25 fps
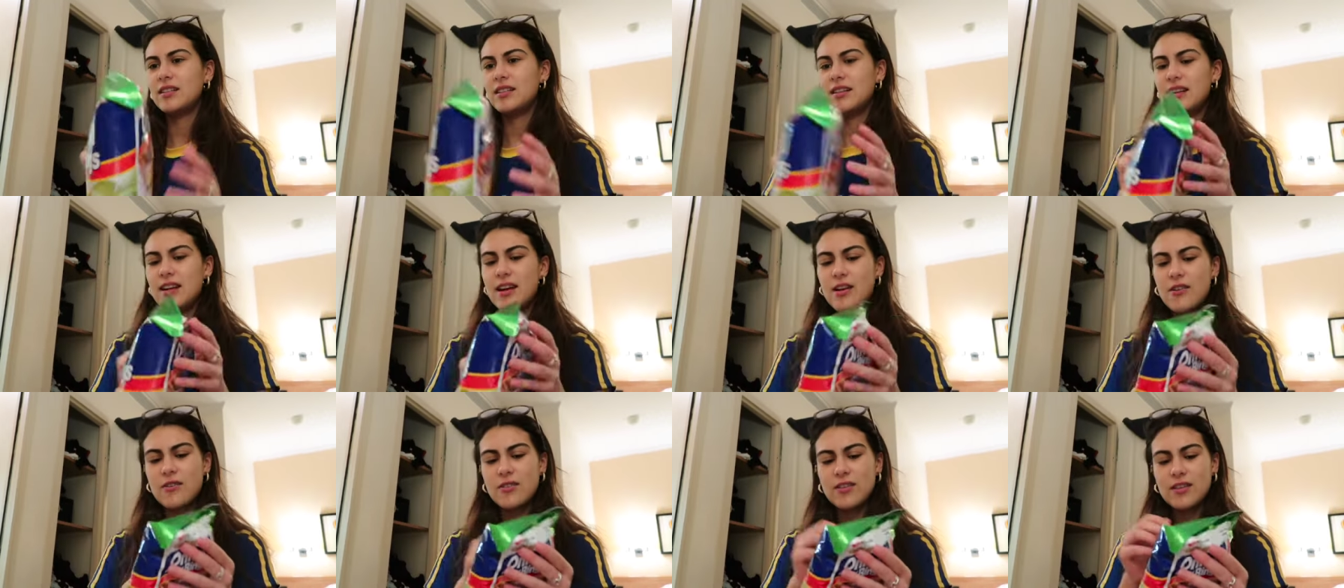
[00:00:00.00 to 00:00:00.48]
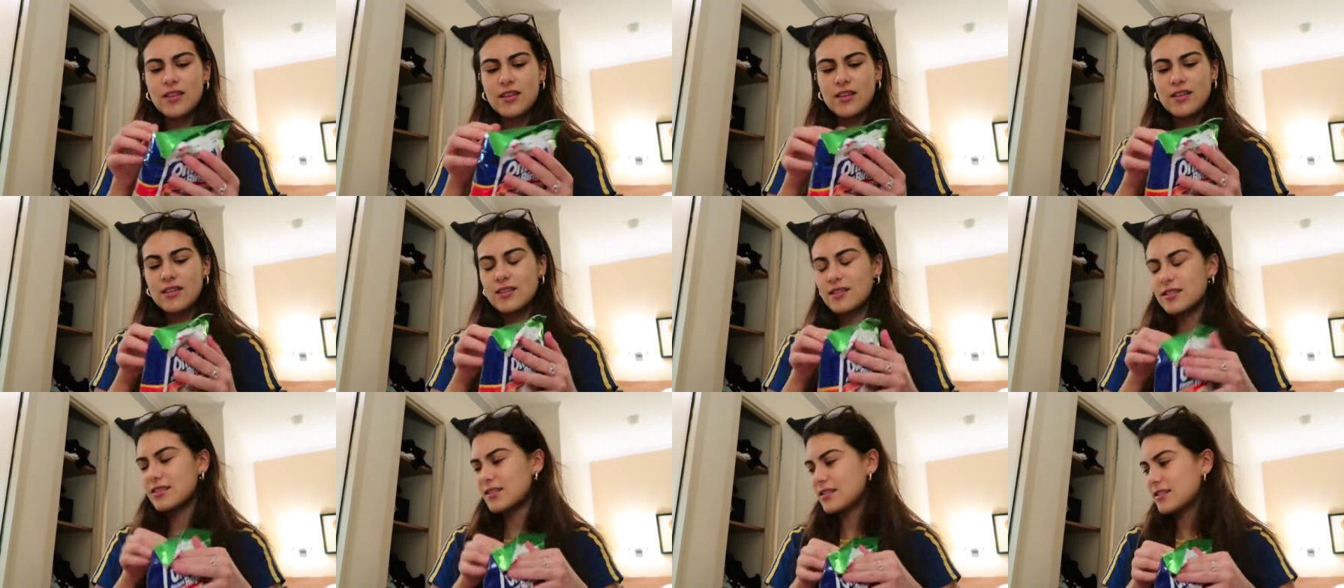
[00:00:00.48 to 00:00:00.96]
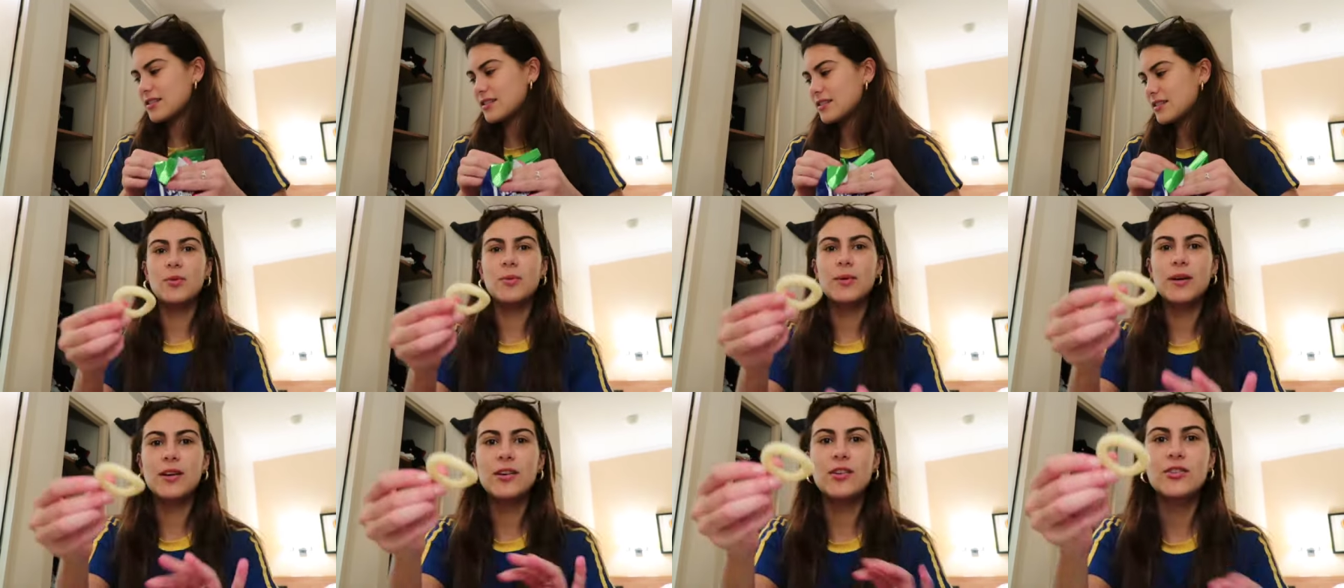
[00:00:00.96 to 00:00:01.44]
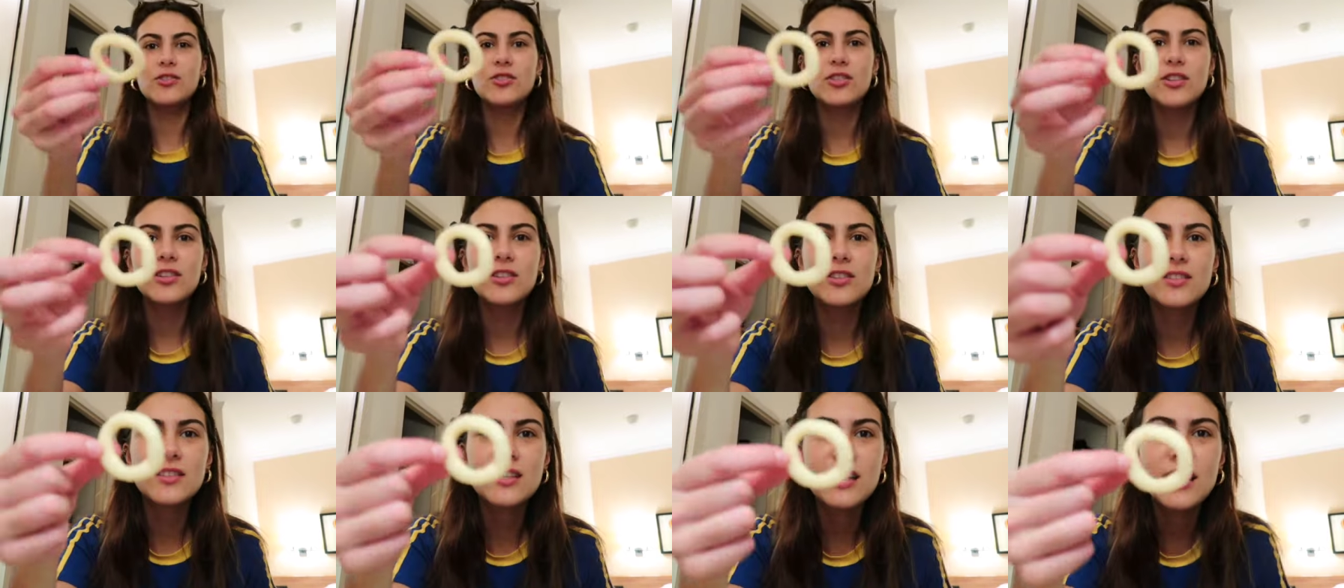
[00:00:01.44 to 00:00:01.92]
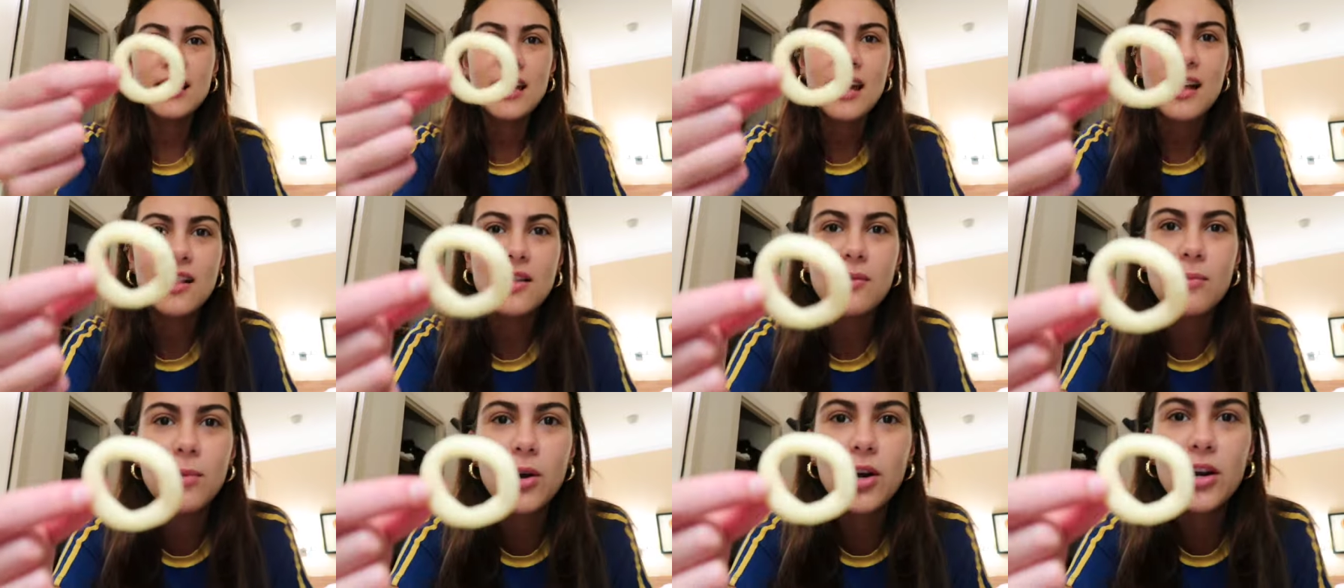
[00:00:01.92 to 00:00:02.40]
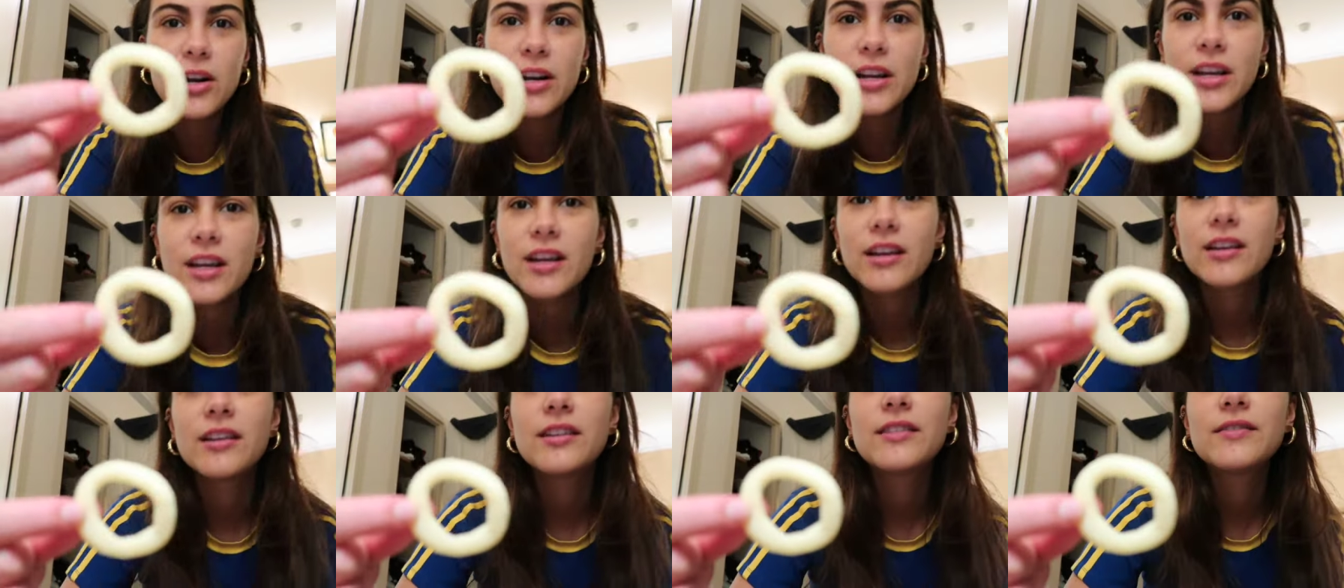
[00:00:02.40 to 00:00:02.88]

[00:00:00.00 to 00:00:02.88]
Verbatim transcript: now these. Oh my gosh, it looks like calamari.